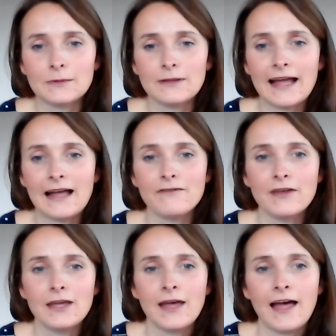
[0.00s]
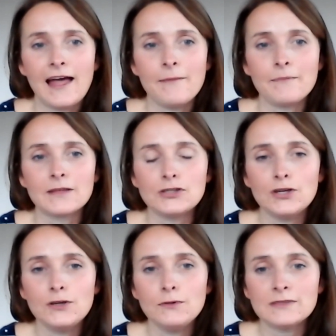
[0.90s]
We'll have um,
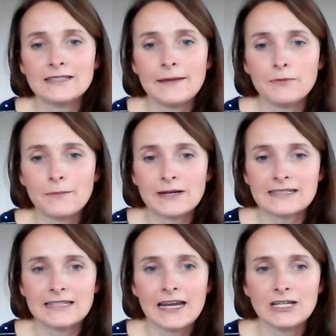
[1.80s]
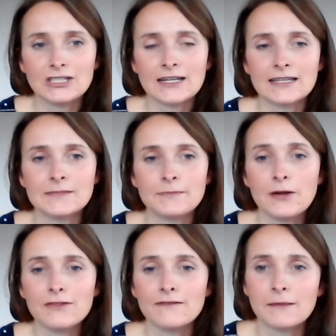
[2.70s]
two separate presentations,
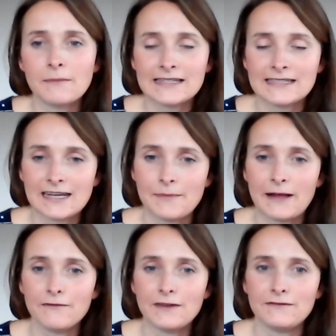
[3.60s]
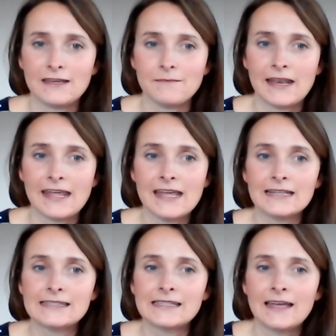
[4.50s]
both of them lasting about 15
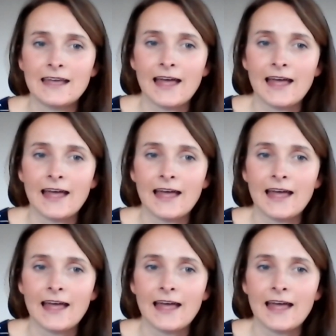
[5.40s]
minutes.